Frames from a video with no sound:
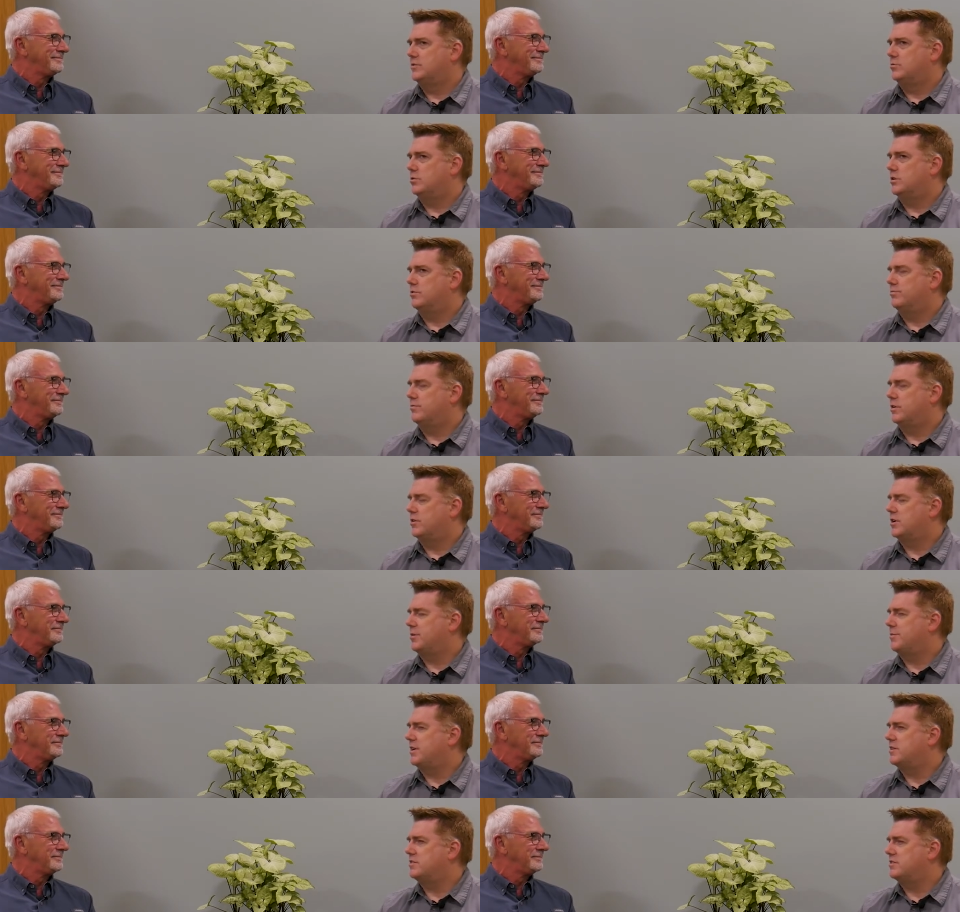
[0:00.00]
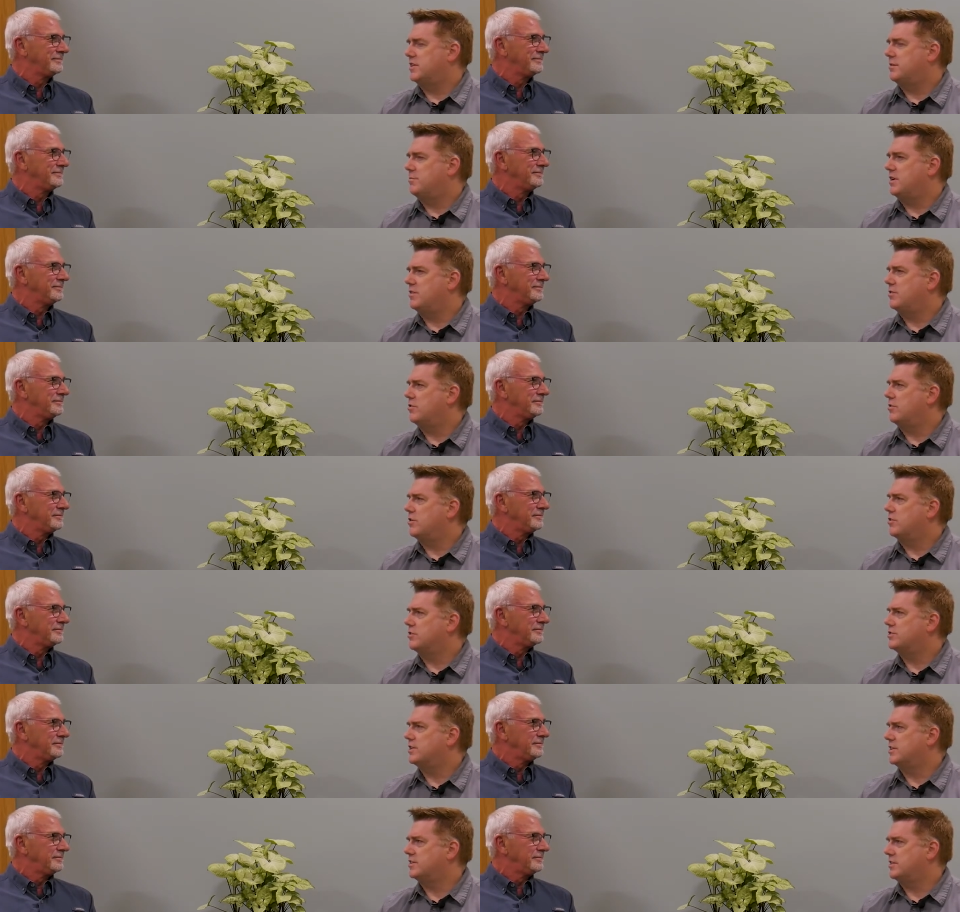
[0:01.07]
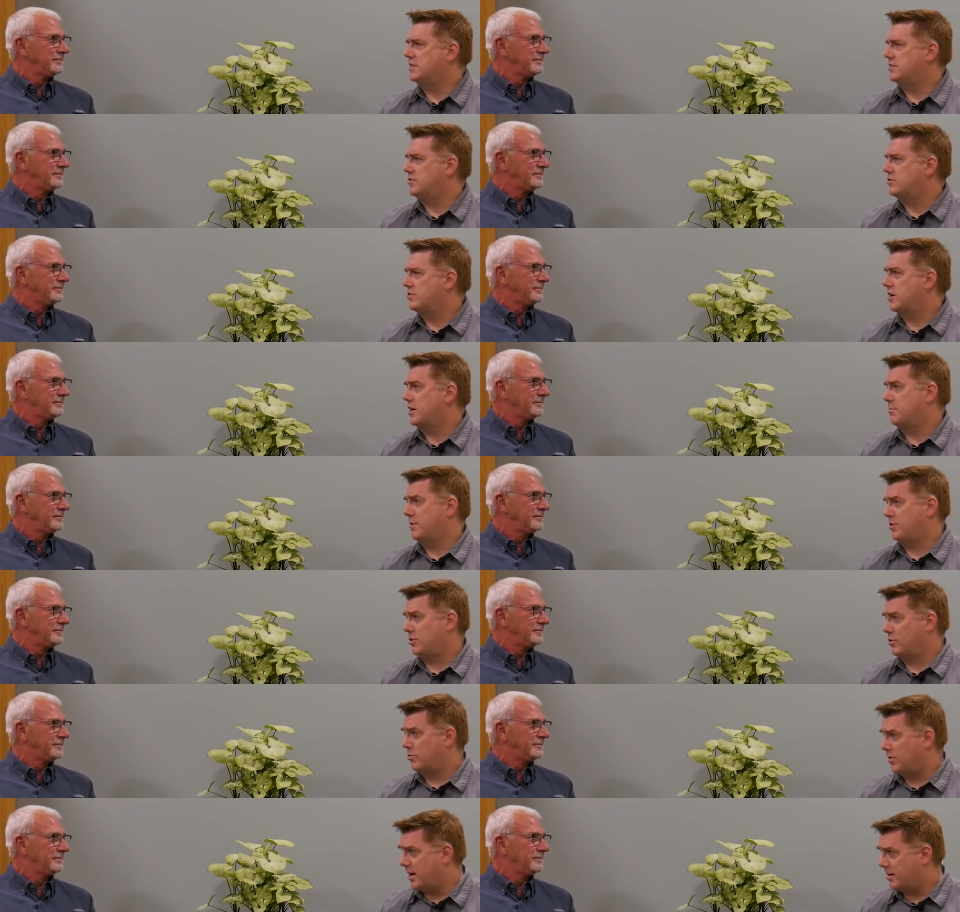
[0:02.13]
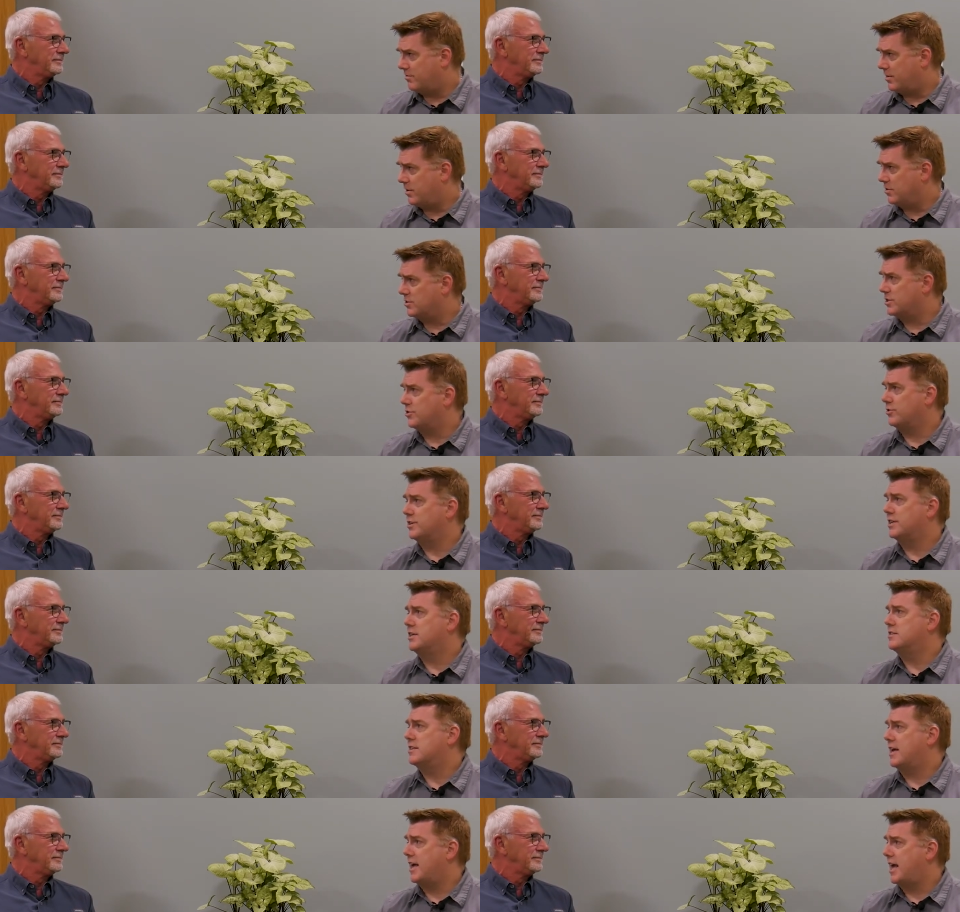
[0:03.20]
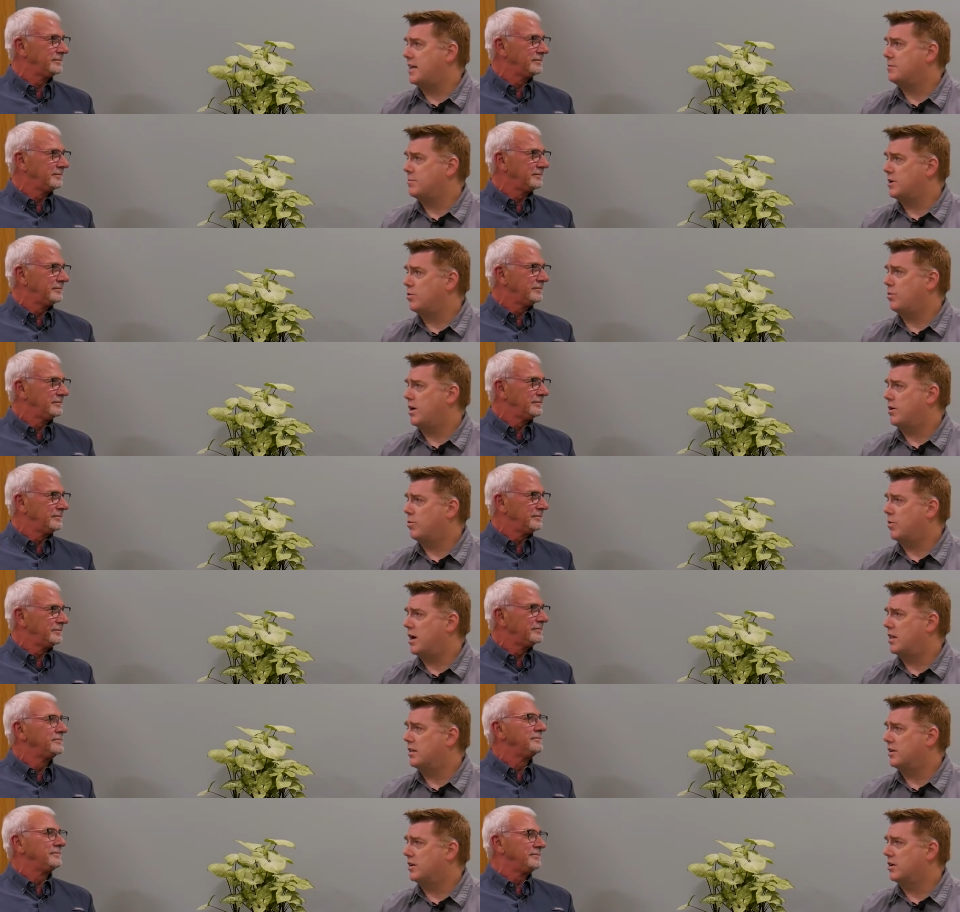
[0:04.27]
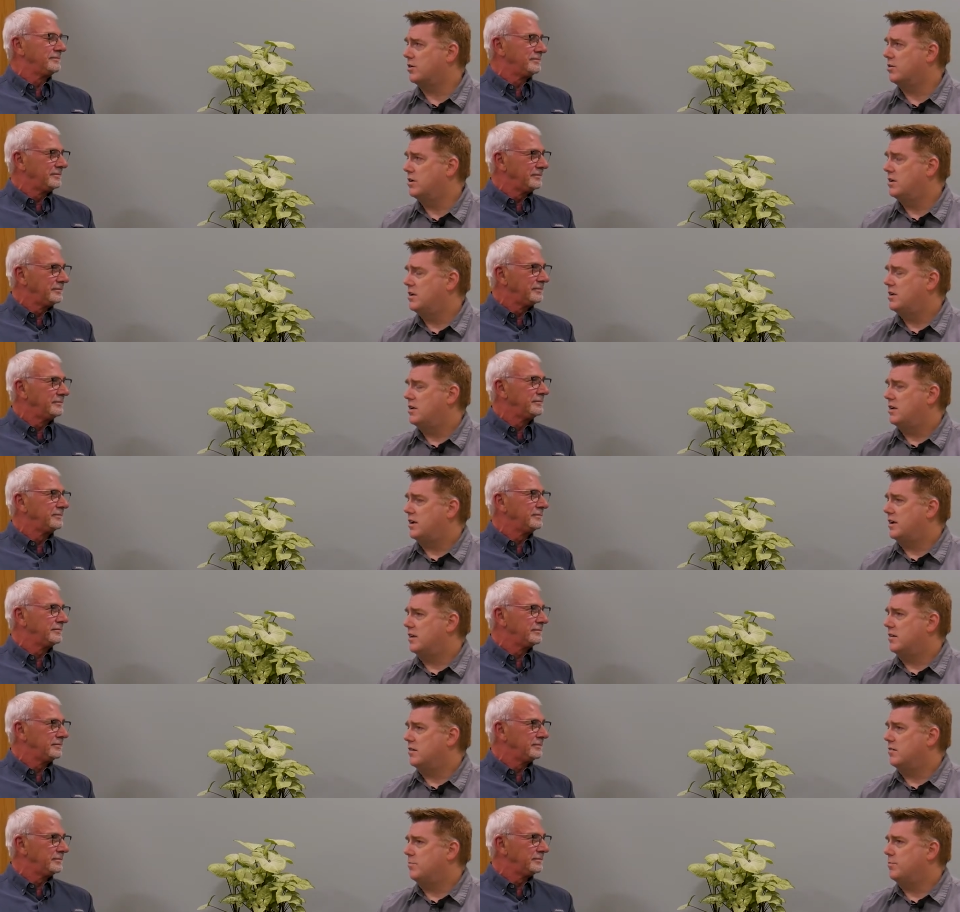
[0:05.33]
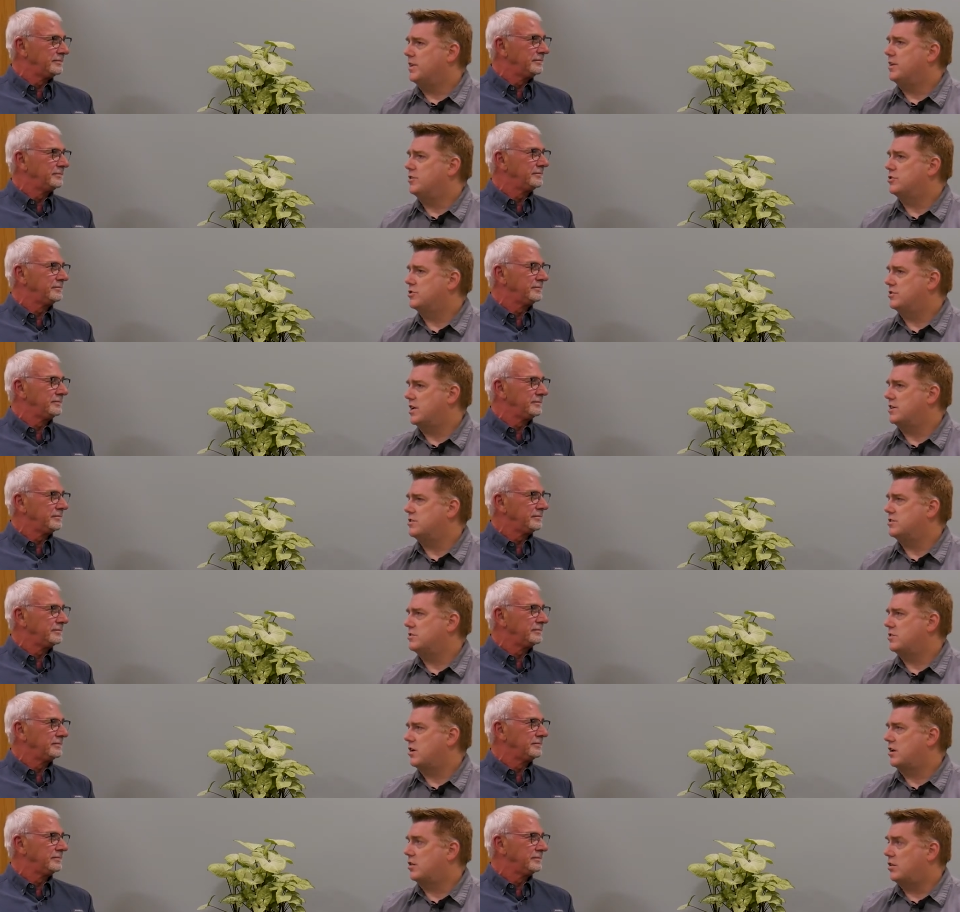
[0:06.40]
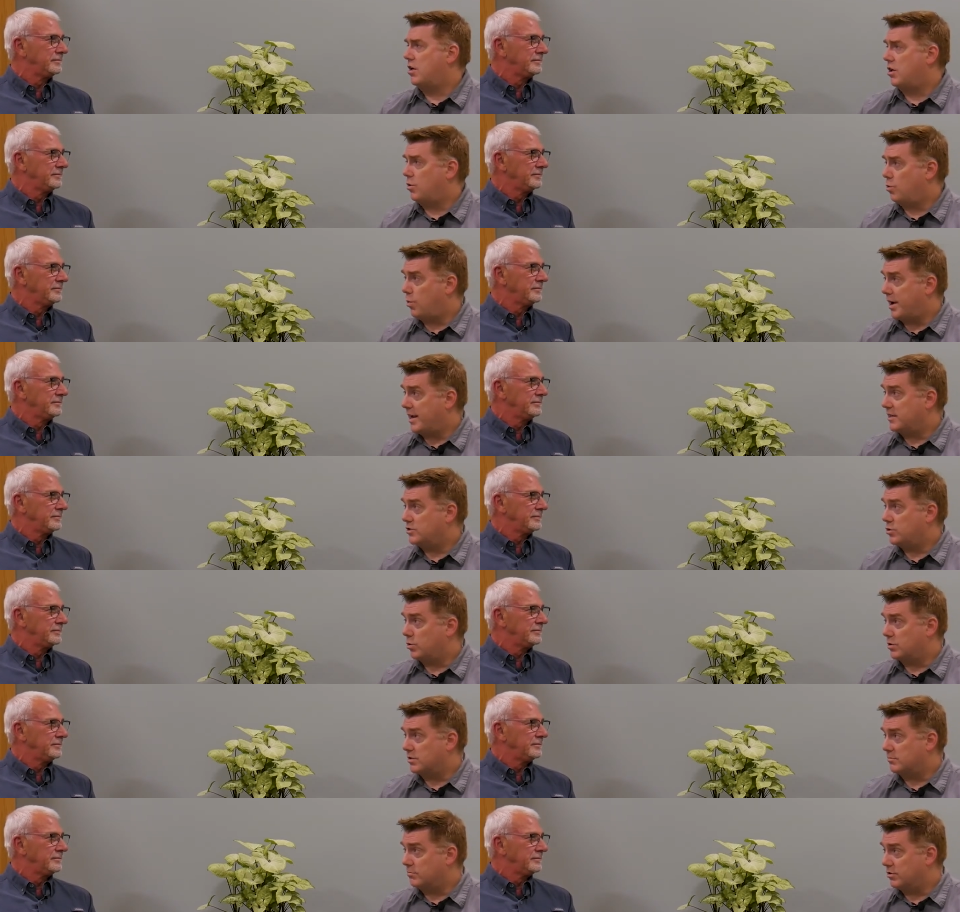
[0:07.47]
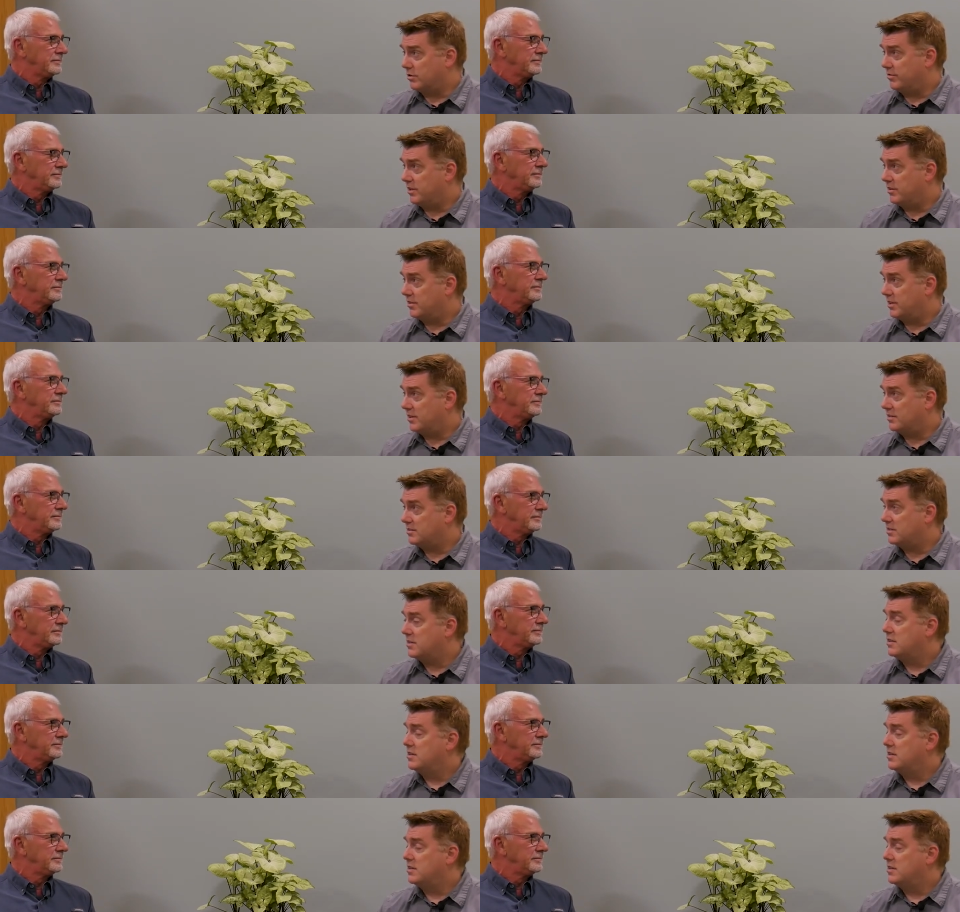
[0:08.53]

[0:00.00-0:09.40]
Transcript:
Speaker 1: Well, they're coming to see me and they're in their sixties and they're talking about their grandfather's hearing aids. That had to be quite a while ago, and miniaturization has gone a long ways towards improving things,